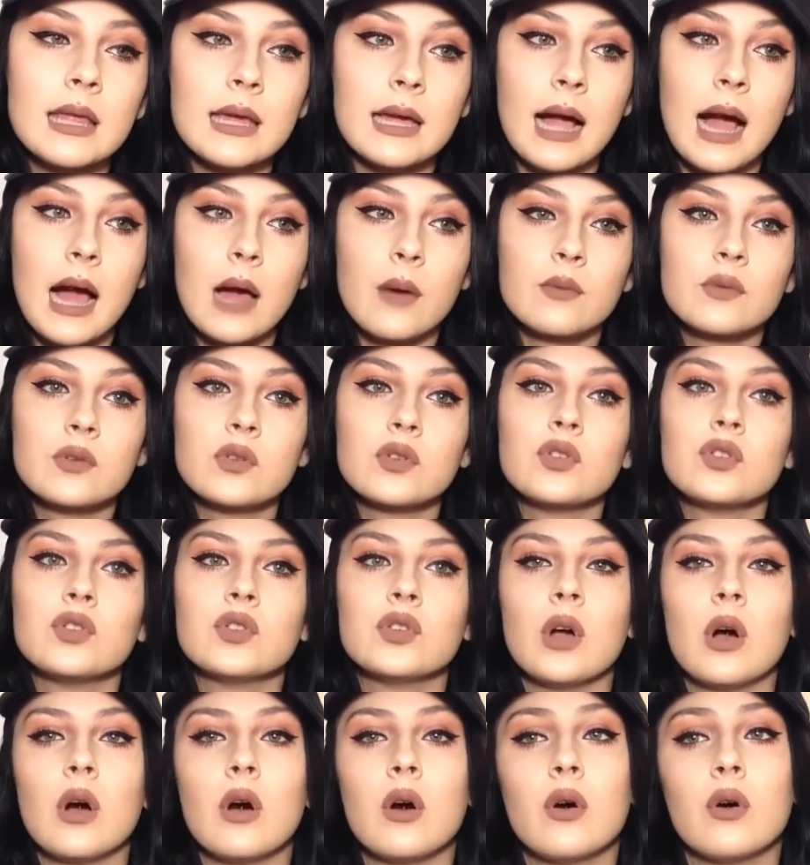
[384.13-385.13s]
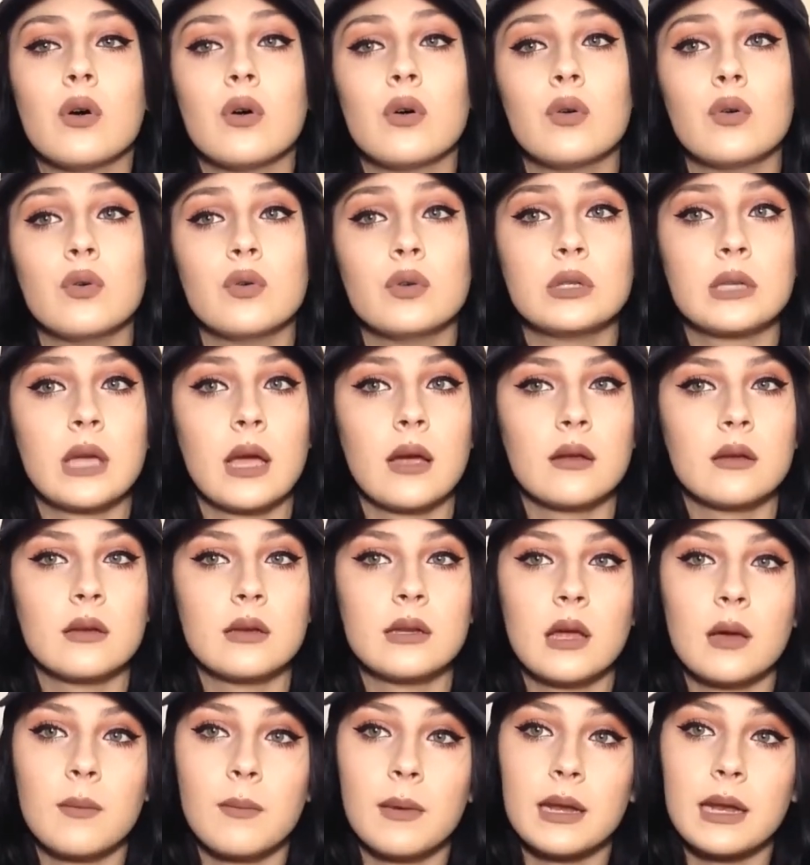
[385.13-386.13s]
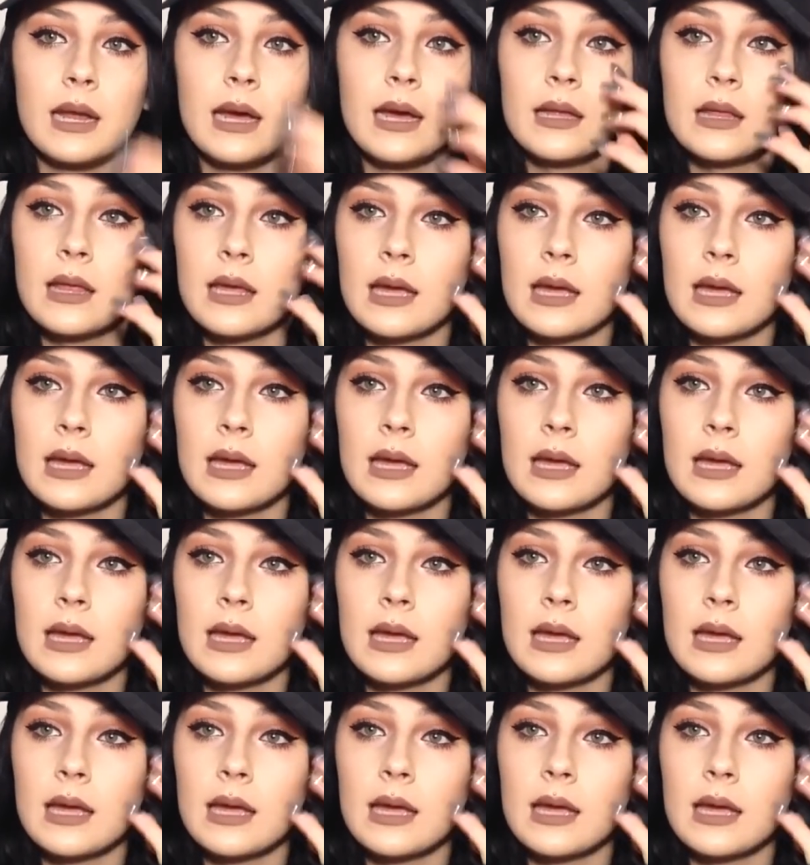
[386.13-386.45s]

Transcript: Like I was so scared to tell my dad.